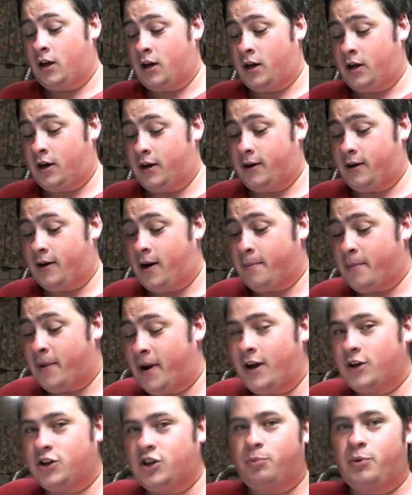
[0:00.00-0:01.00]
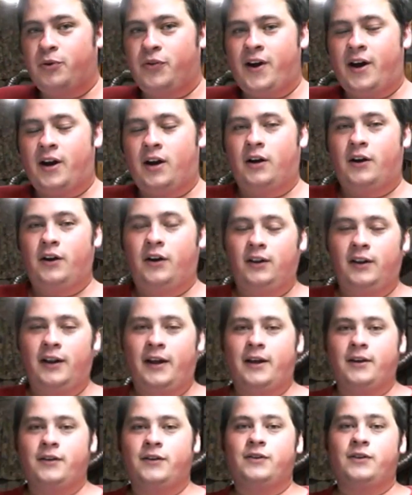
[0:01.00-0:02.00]
Uh, I might actually put that on the
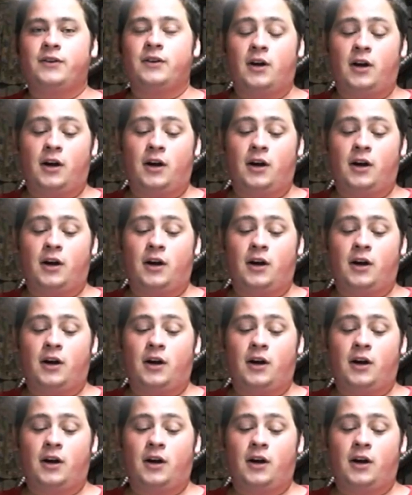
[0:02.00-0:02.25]
list